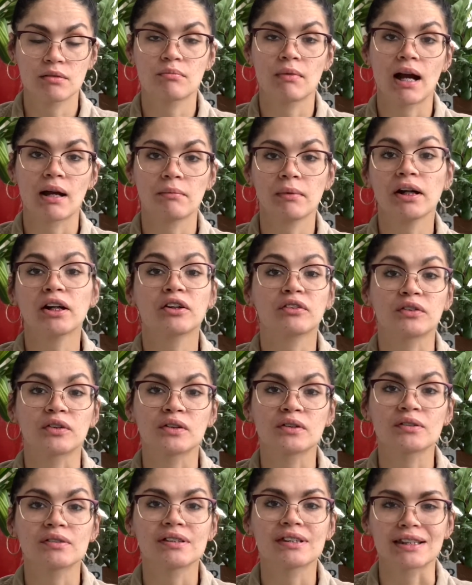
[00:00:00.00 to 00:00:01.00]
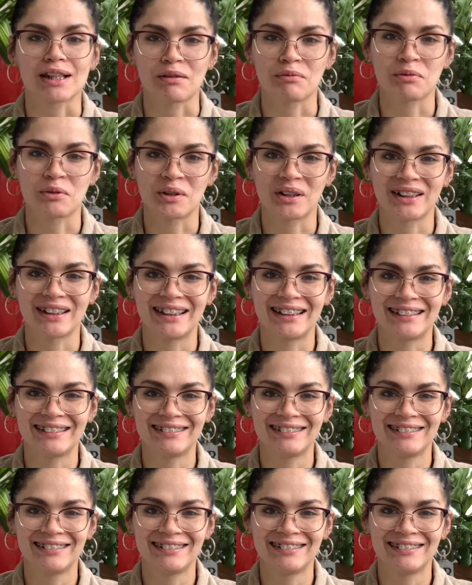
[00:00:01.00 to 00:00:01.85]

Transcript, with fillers: my microphone stopped working